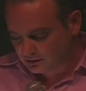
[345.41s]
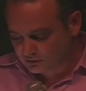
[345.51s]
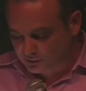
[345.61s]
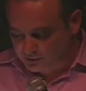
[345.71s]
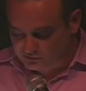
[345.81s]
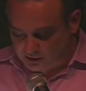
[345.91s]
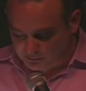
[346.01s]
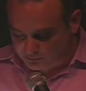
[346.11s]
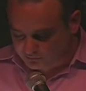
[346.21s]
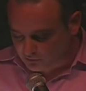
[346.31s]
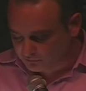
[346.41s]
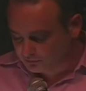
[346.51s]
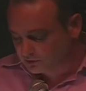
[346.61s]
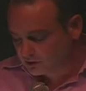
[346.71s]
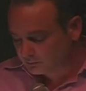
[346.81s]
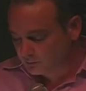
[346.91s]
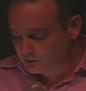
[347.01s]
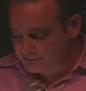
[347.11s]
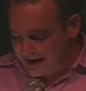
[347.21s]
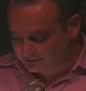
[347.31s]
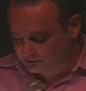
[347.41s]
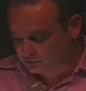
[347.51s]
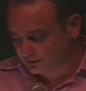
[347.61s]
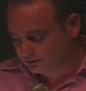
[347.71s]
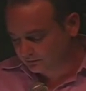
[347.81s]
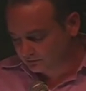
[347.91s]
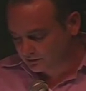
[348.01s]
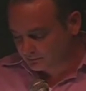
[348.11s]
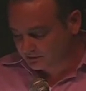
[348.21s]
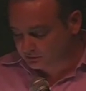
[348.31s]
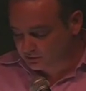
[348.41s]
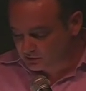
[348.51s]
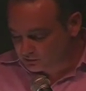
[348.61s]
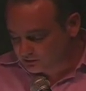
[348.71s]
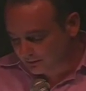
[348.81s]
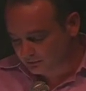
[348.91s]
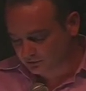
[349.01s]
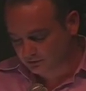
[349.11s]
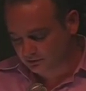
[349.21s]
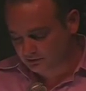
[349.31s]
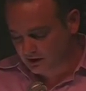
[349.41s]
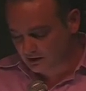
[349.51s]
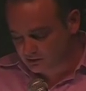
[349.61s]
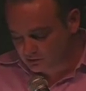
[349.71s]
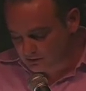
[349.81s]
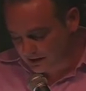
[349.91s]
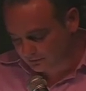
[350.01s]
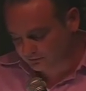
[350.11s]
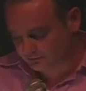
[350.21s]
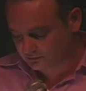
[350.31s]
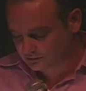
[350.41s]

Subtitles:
So when summer was over, we went back to Queens, but to a new neighborhood and a new house.